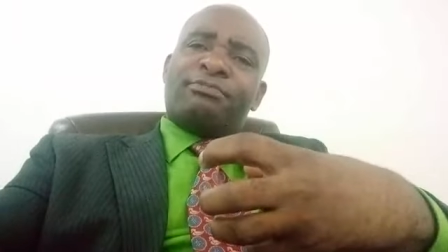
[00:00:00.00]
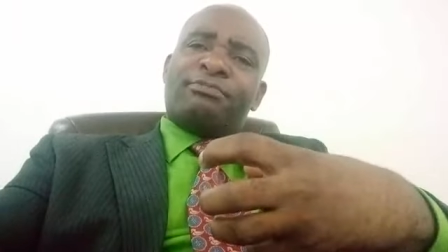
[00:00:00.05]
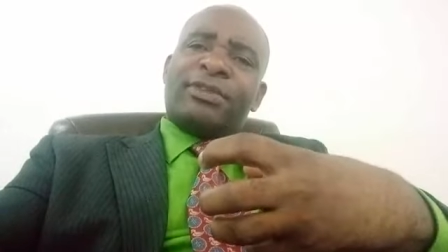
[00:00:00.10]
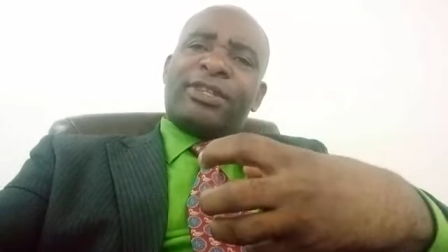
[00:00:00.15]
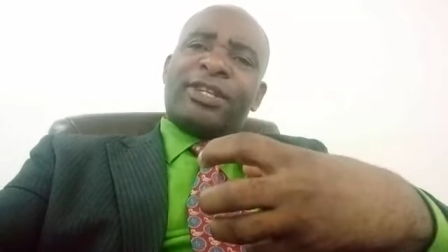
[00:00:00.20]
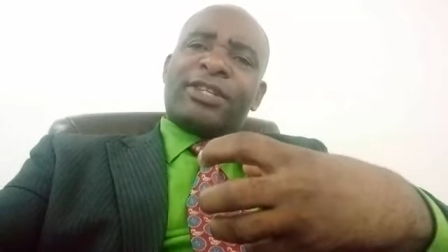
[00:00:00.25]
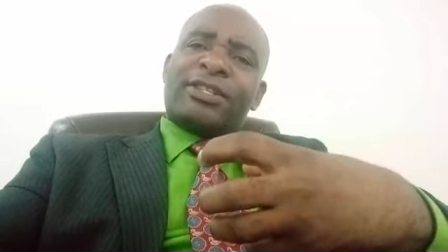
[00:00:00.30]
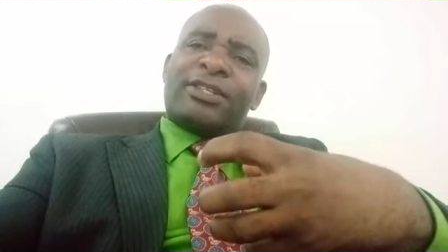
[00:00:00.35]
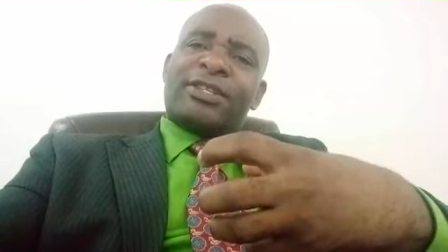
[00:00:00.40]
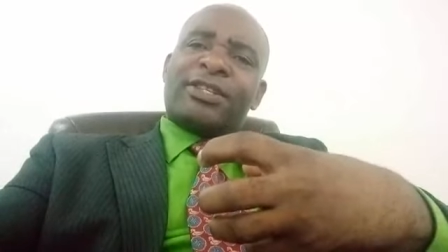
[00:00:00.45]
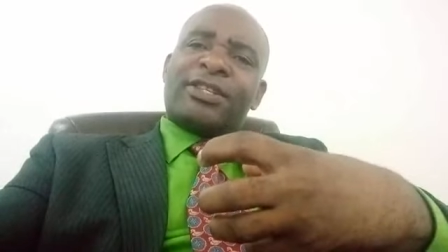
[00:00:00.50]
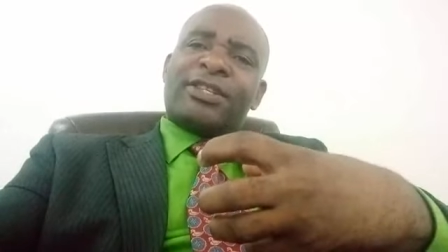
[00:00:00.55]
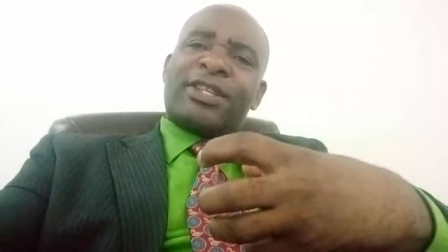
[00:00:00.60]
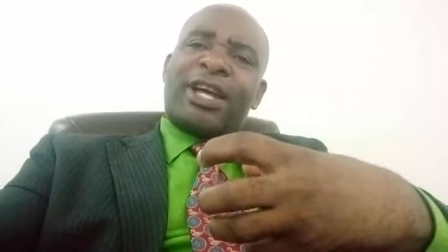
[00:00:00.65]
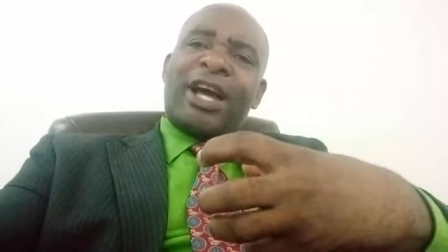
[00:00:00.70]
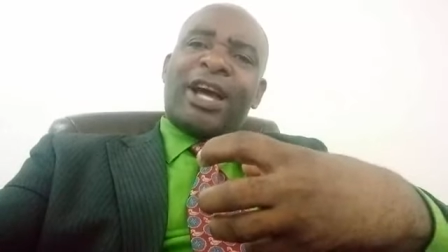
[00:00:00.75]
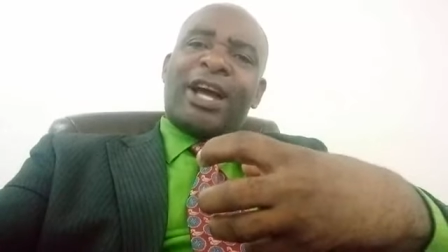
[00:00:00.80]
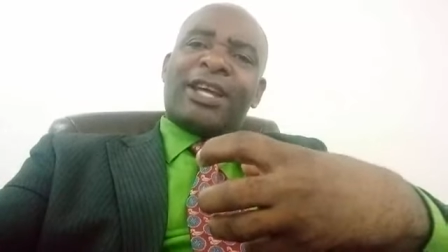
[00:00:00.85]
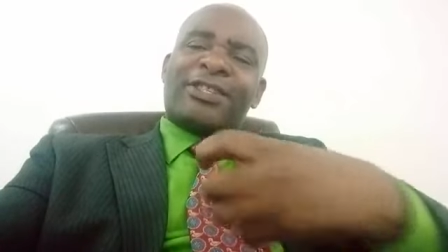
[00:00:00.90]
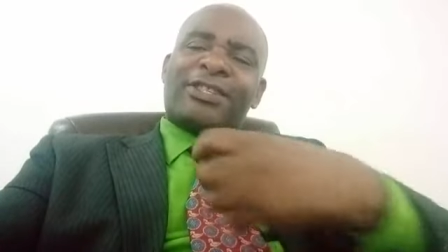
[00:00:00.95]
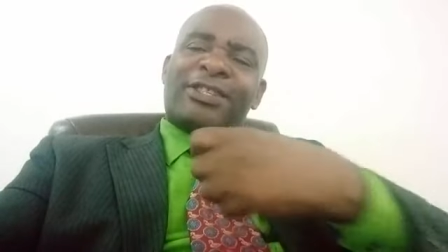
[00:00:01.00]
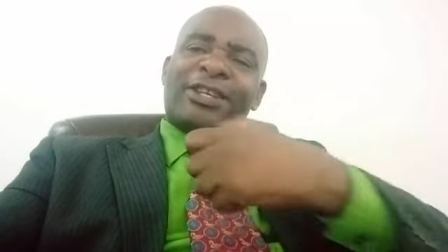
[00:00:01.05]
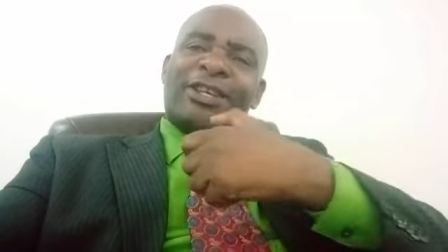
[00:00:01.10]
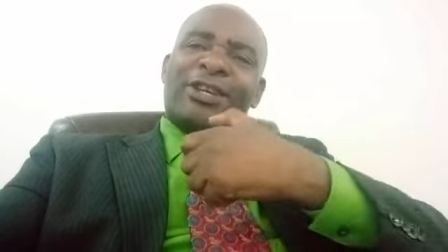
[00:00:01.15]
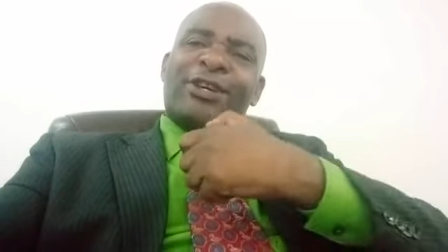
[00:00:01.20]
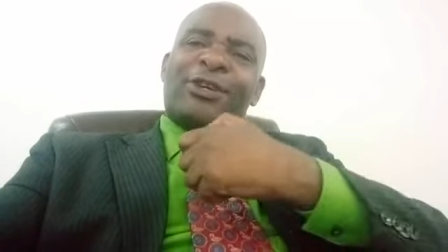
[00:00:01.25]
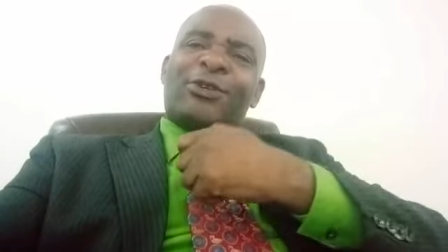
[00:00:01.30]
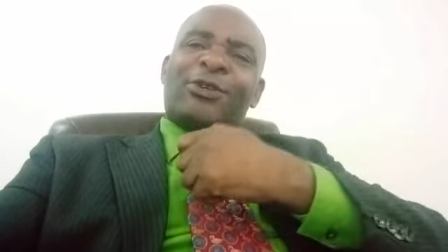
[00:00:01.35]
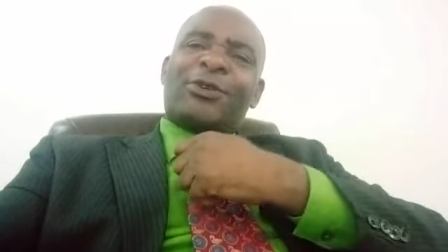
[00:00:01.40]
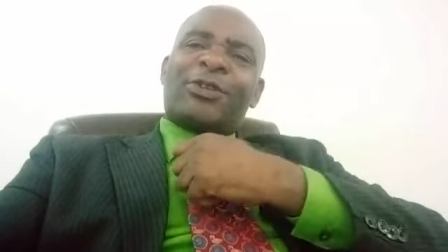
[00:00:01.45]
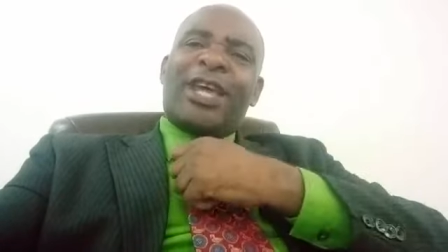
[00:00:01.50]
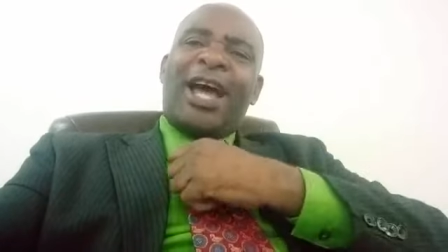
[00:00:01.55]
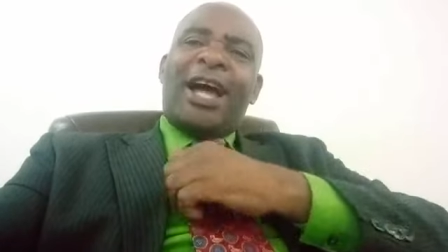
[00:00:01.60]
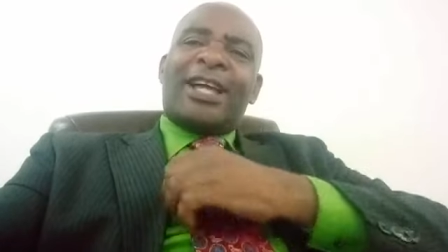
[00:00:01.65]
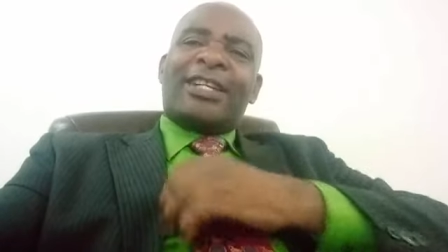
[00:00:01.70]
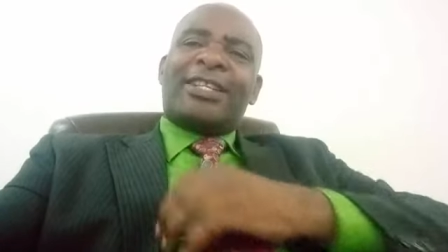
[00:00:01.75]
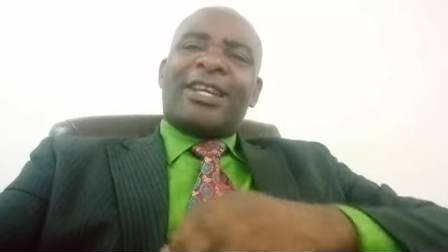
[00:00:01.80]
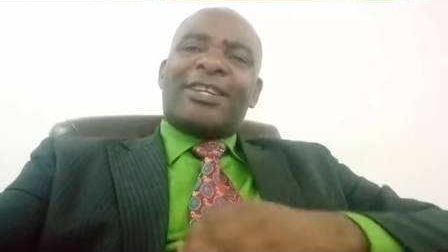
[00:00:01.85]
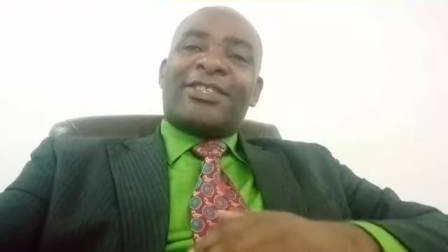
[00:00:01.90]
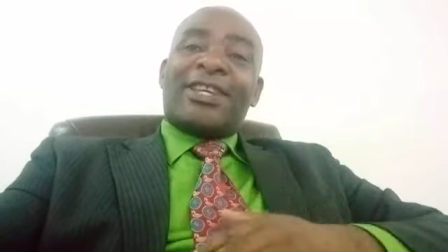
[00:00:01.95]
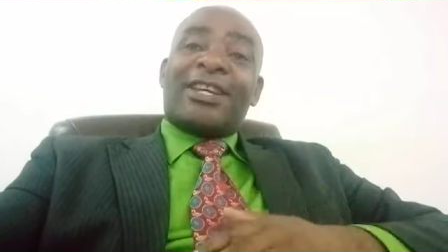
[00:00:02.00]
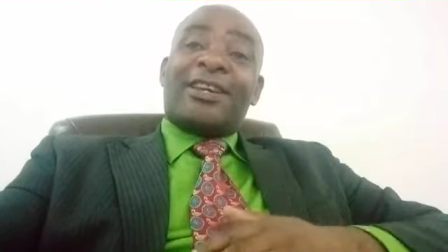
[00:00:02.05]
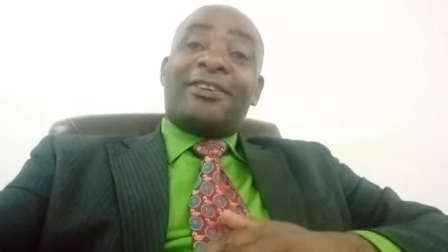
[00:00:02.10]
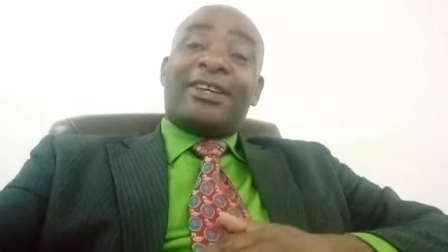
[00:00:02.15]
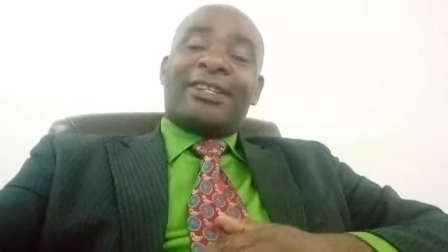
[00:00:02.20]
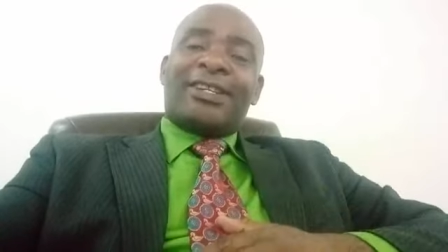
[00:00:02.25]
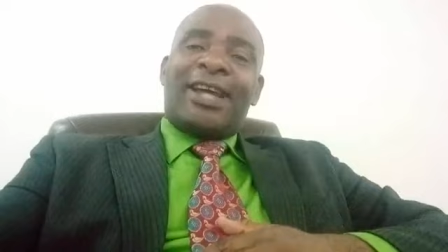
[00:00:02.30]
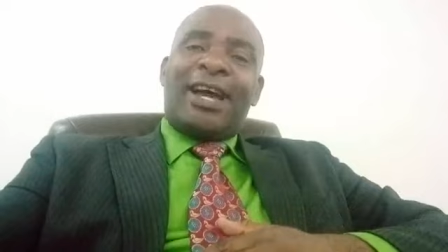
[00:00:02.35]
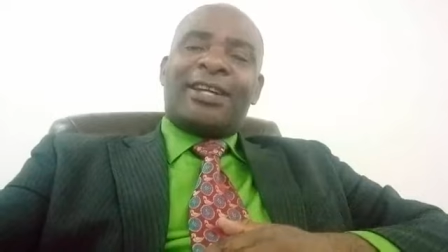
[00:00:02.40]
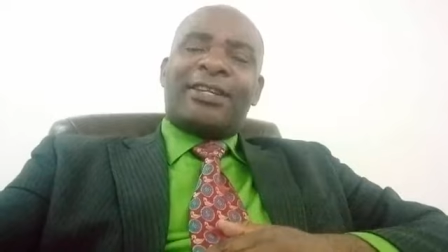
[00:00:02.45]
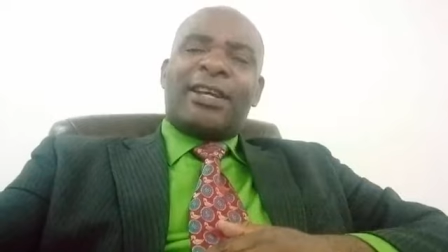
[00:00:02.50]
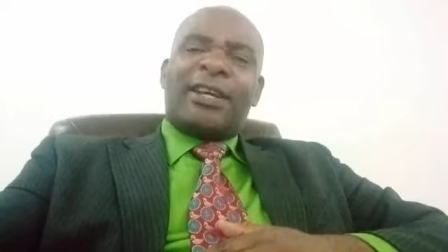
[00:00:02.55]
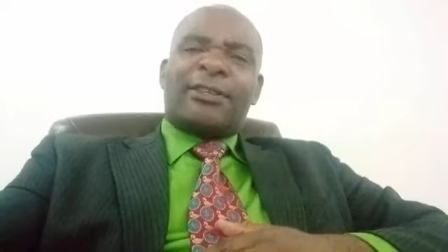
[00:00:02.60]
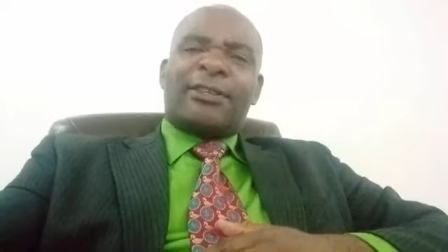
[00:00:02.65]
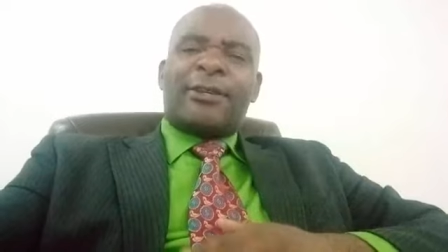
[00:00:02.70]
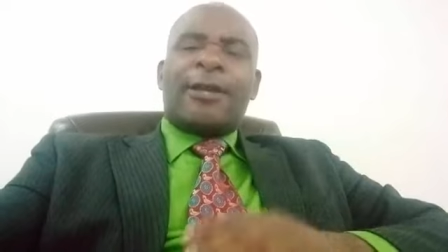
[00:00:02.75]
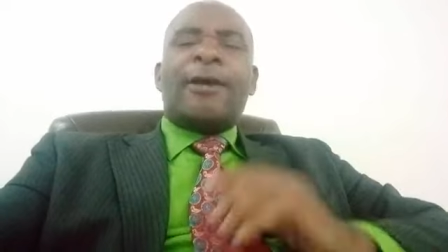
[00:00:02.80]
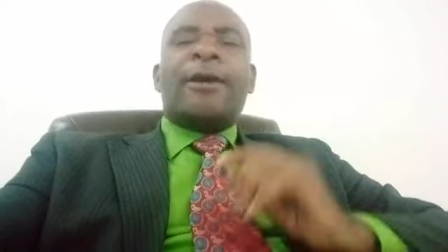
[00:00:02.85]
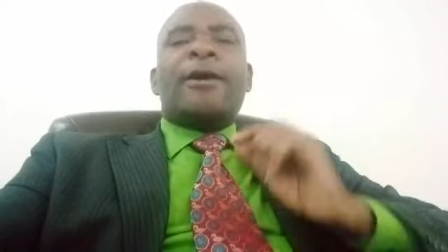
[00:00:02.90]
this this carcass to the hunters the great hunters